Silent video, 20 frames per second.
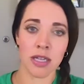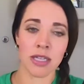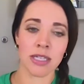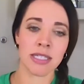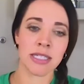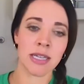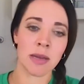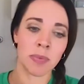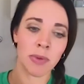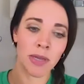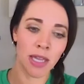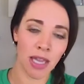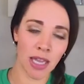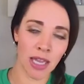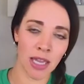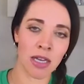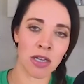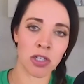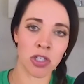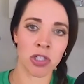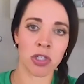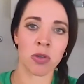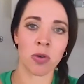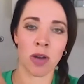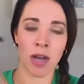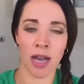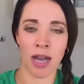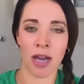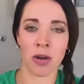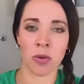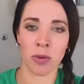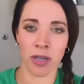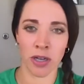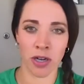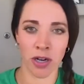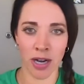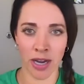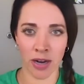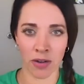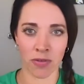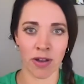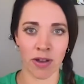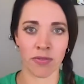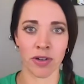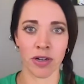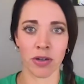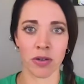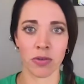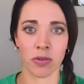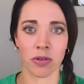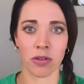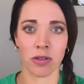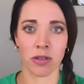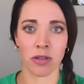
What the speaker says: stepping into how do we create revenue?